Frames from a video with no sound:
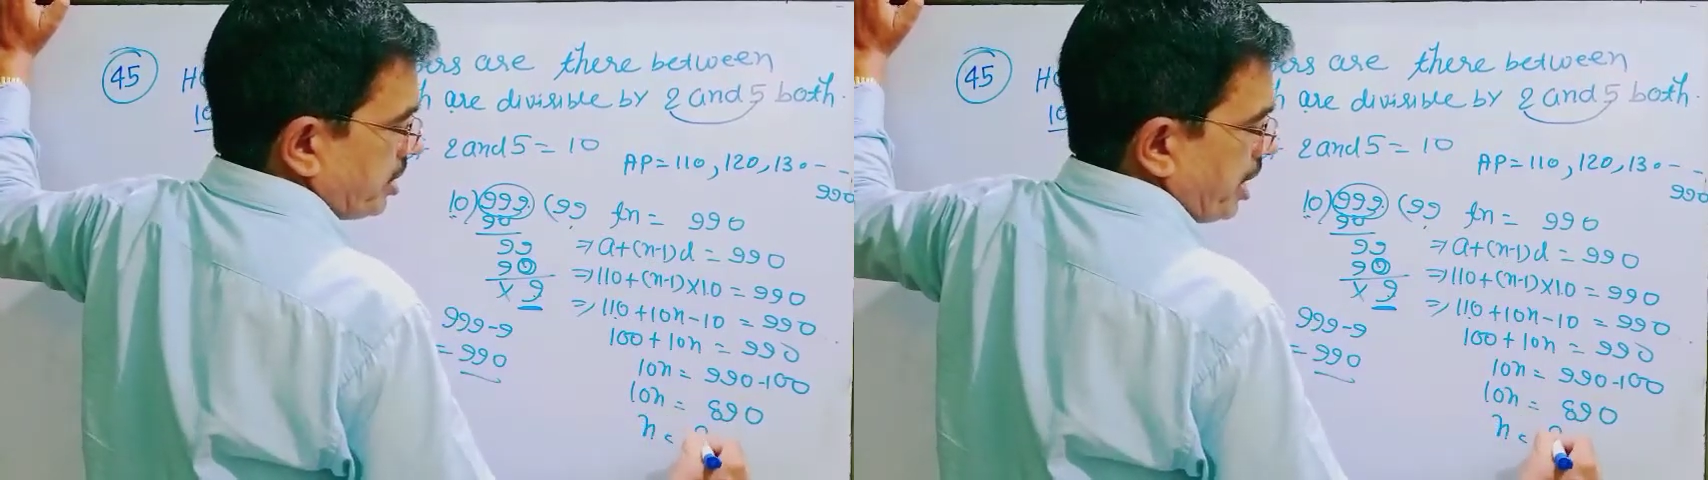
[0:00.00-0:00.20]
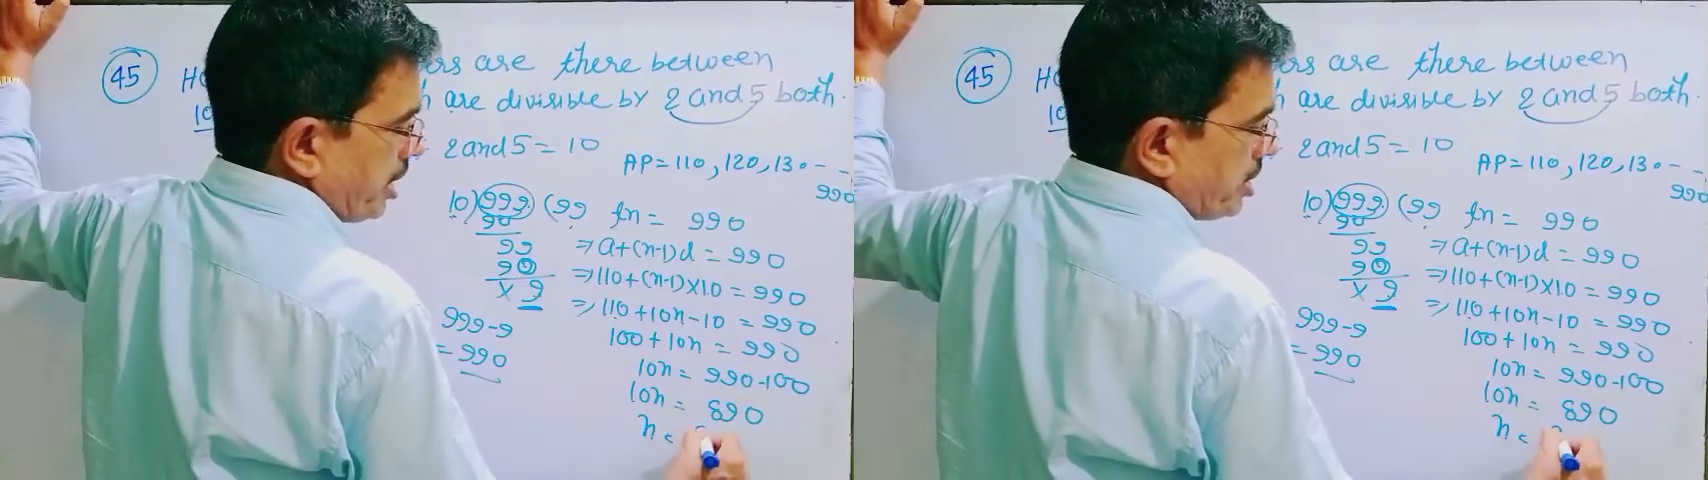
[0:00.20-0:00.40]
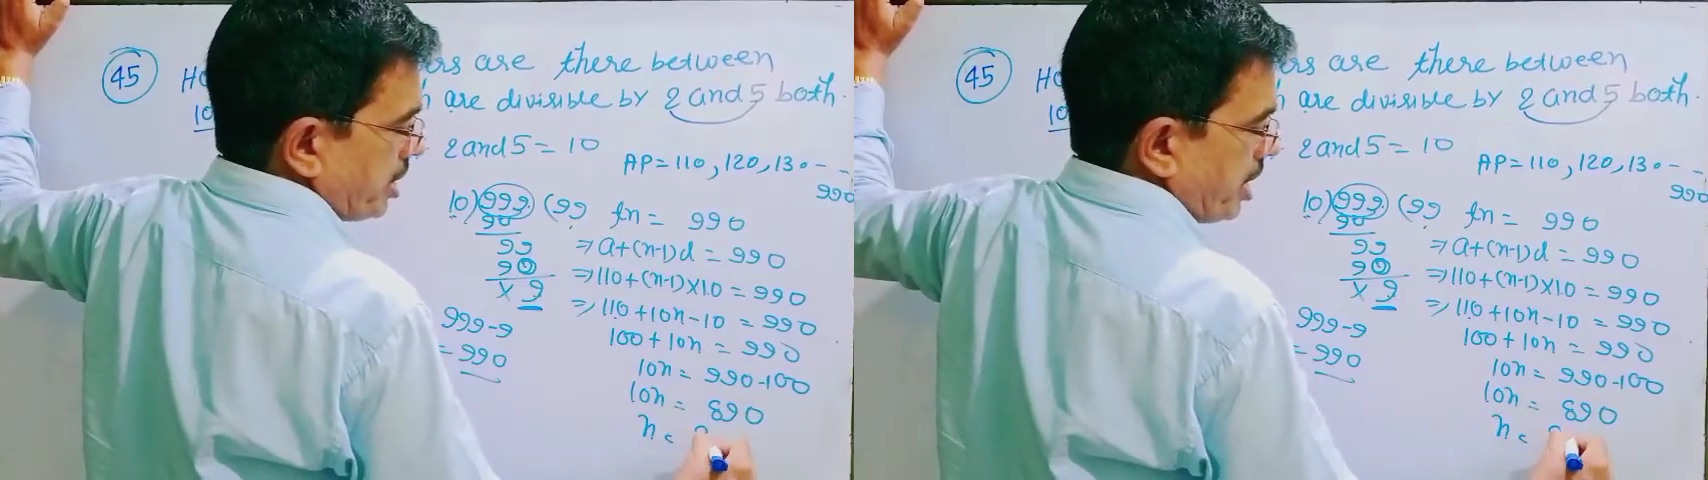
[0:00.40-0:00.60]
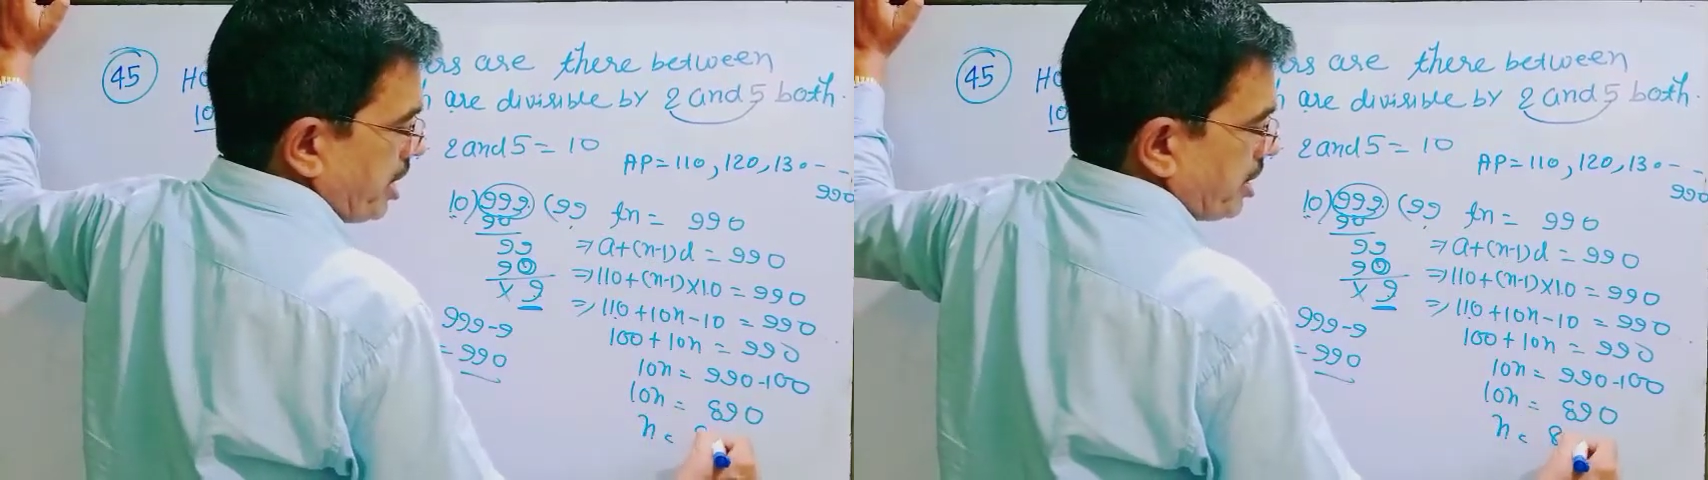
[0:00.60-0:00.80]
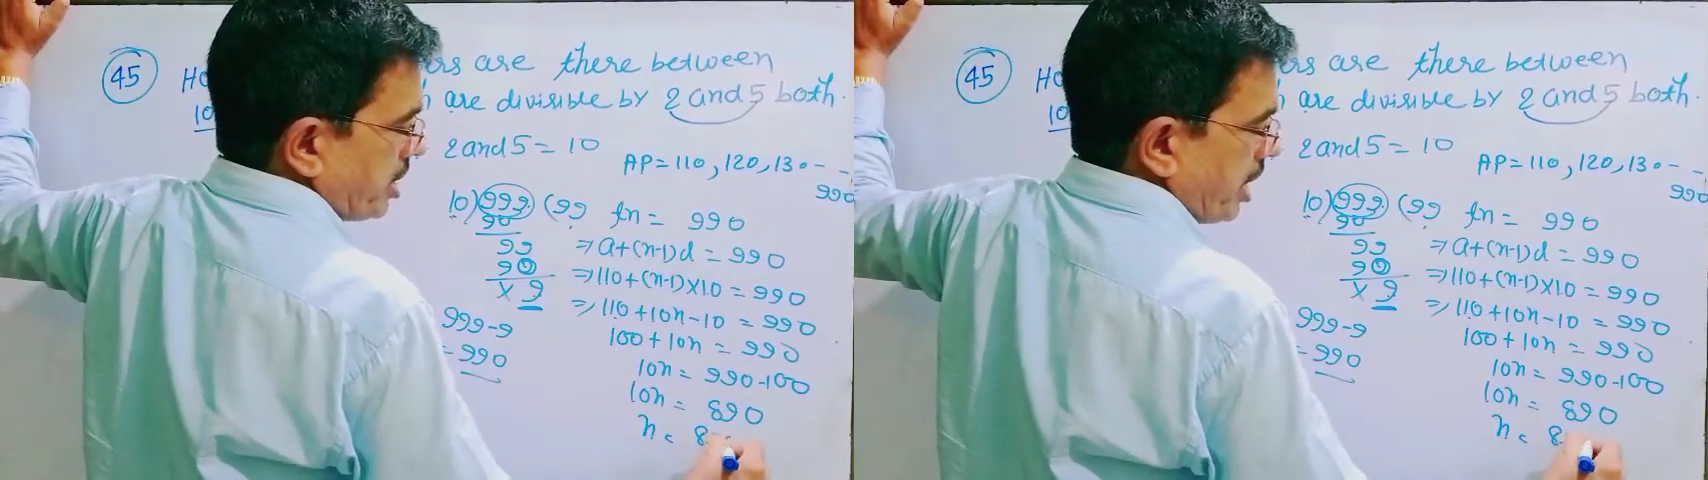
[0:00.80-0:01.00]
That is
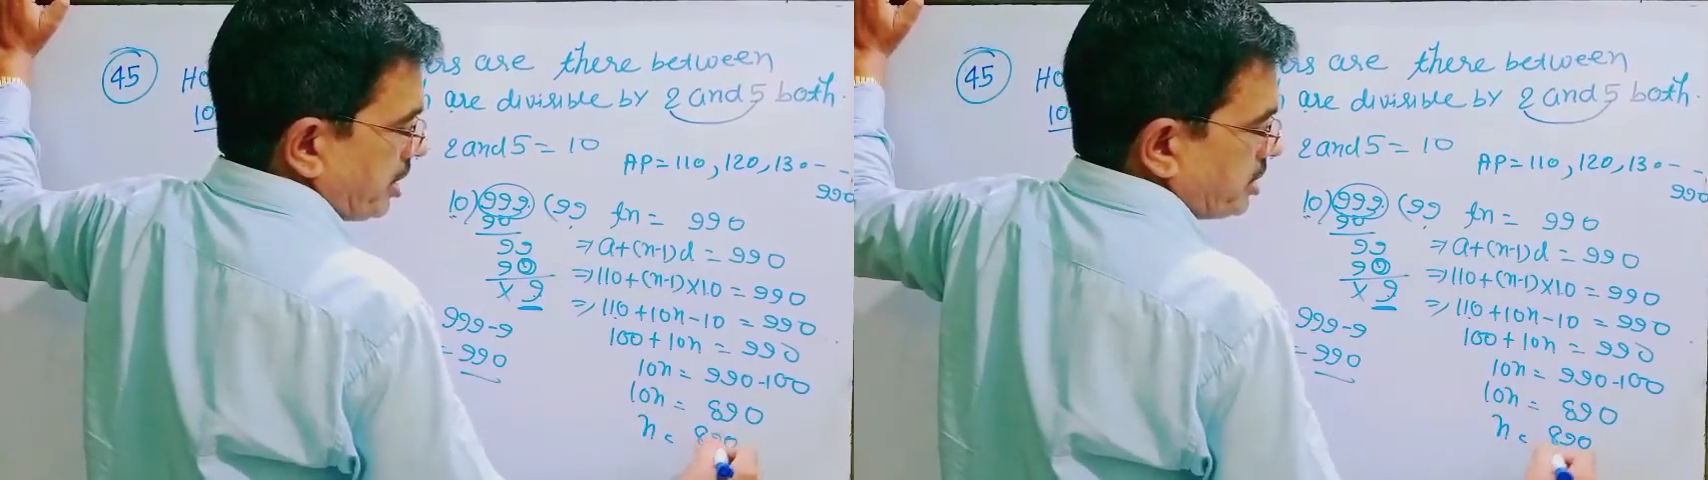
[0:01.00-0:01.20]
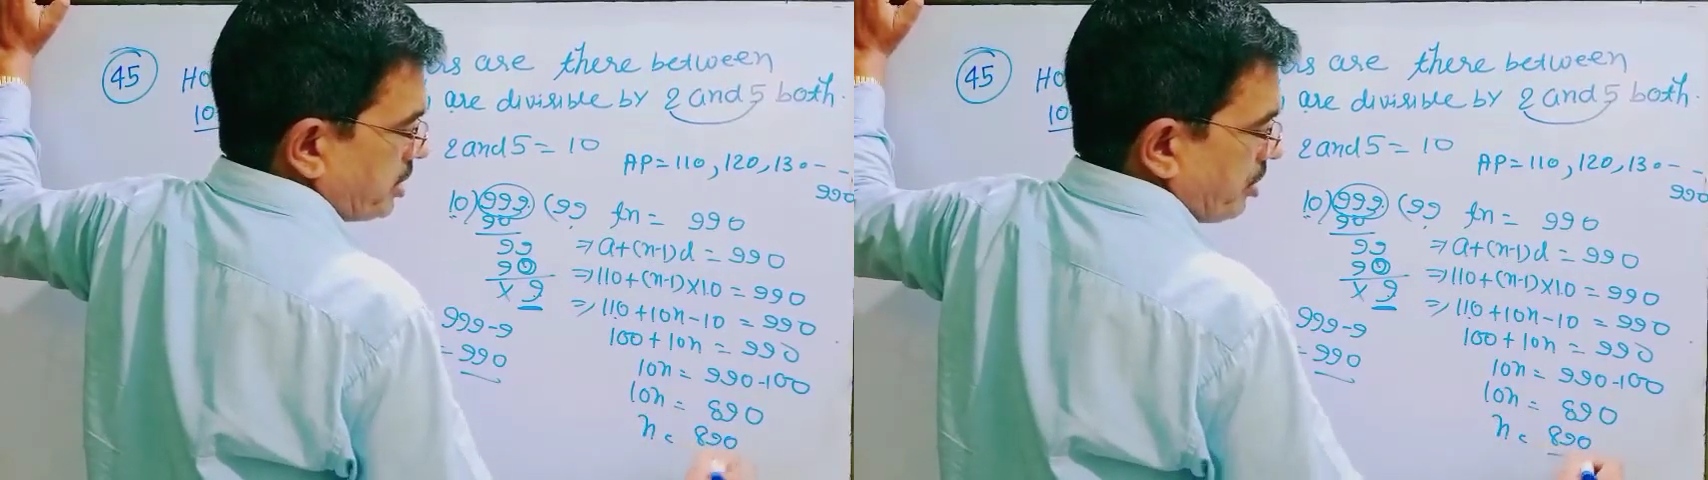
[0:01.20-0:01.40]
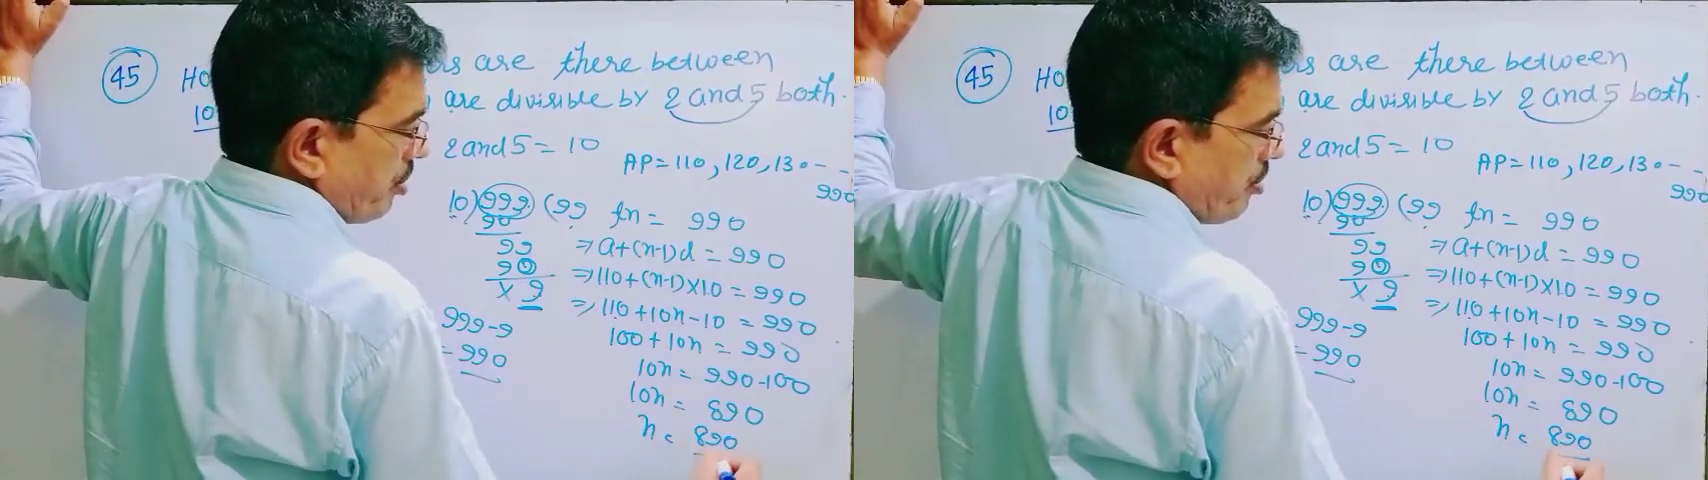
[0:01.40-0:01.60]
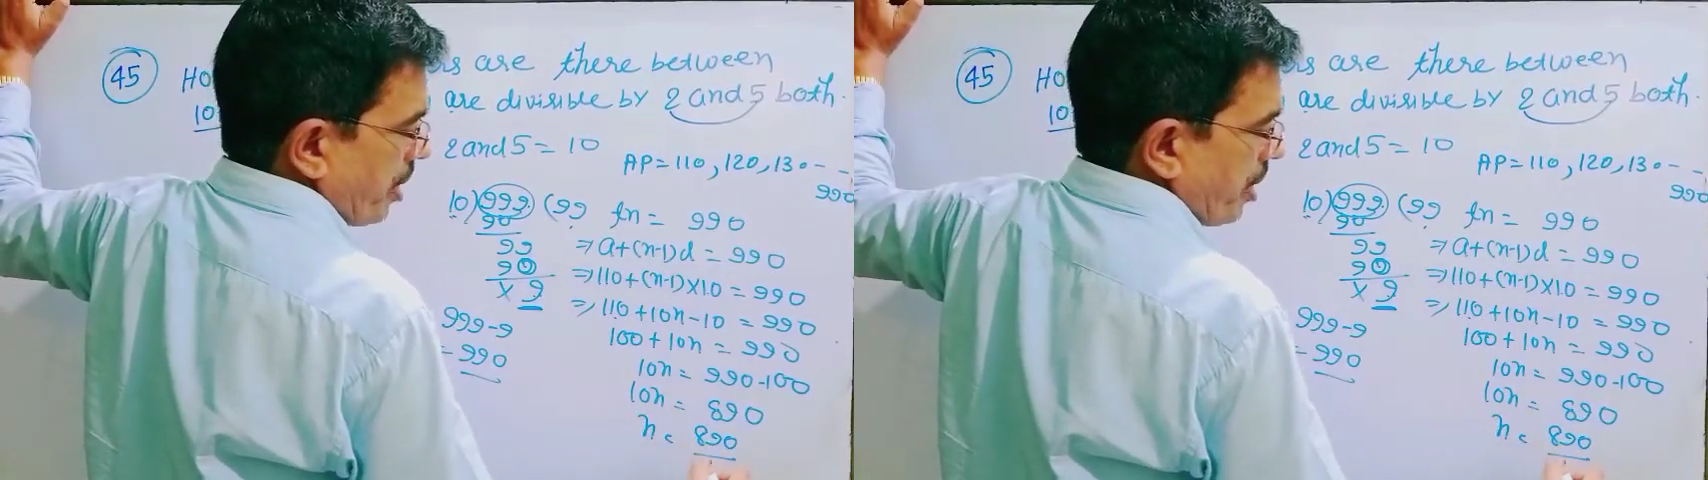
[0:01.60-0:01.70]
890